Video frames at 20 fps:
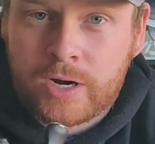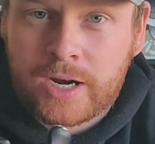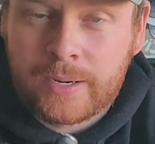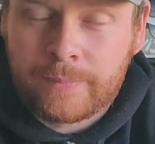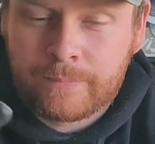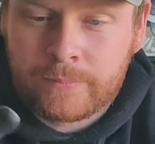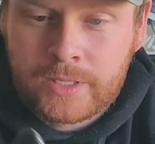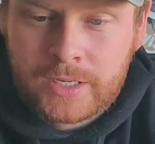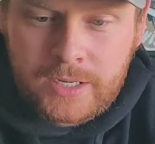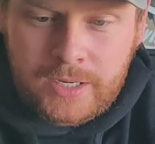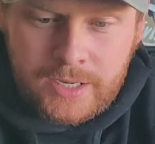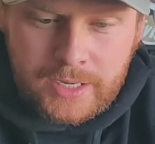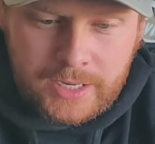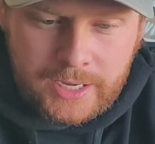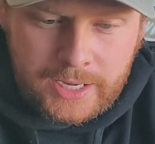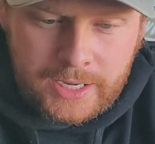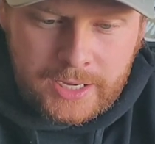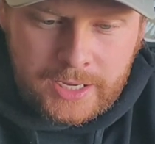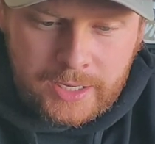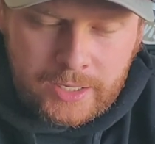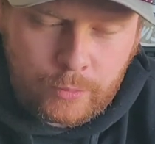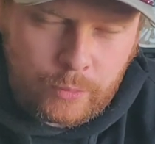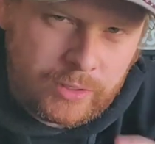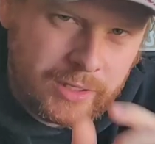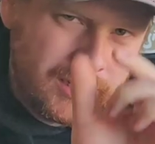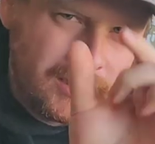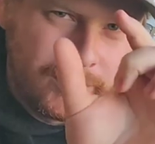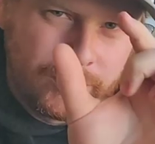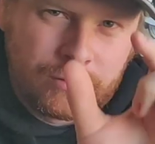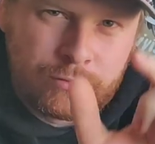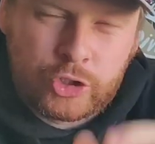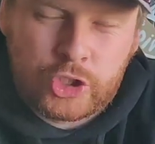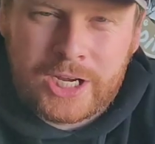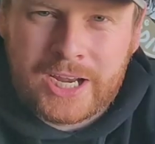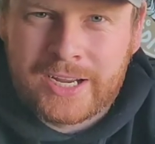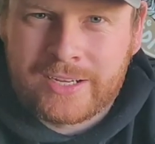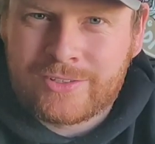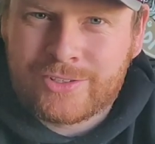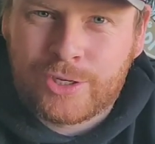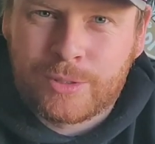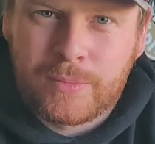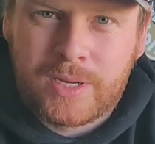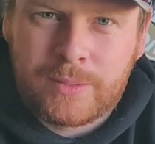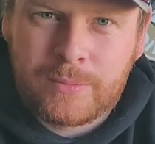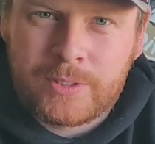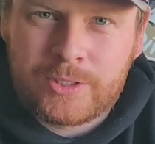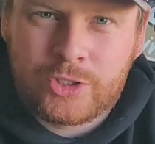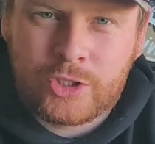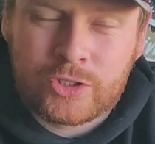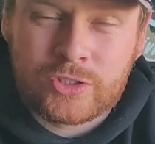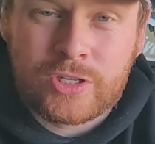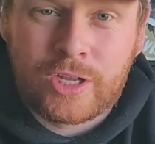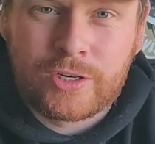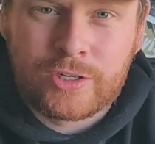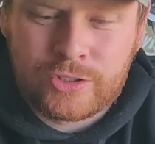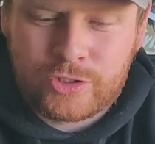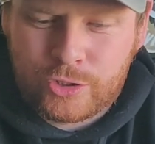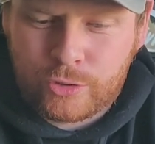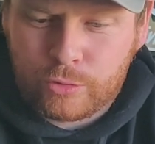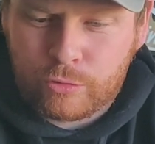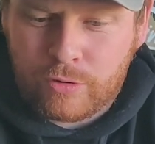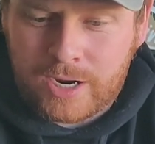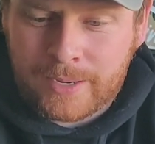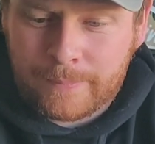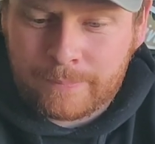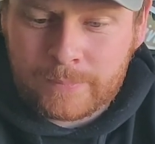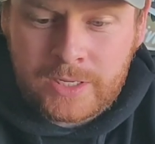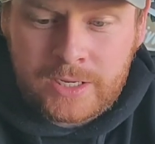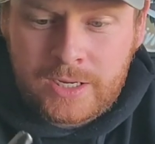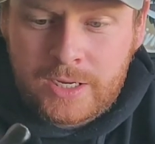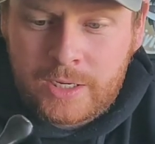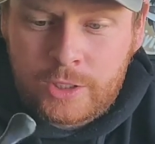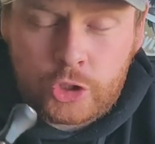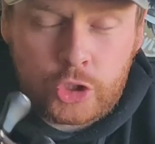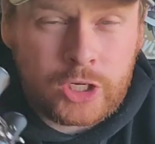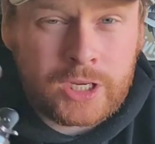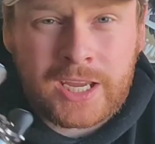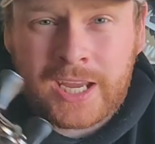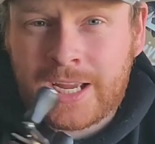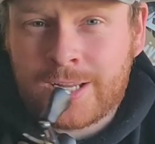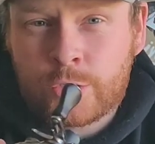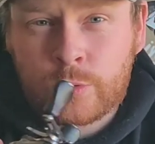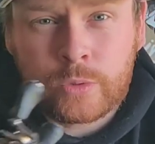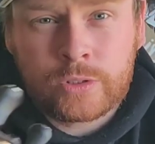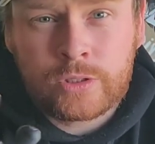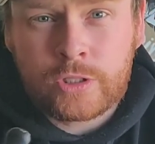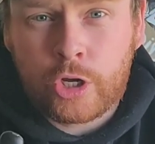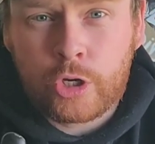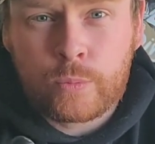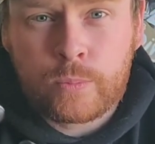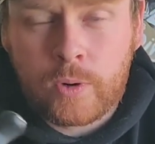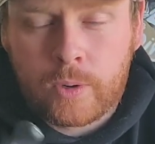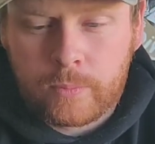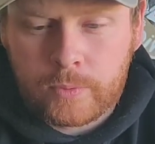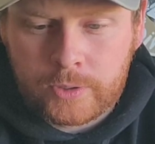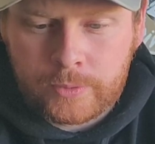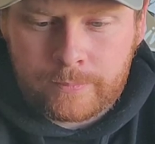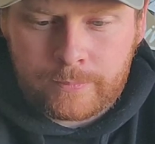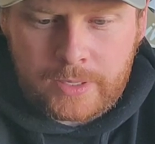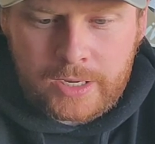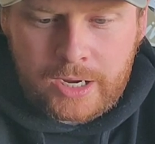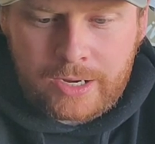gram. With a little shad, so maybe just under 2 gram jig heads with no problem.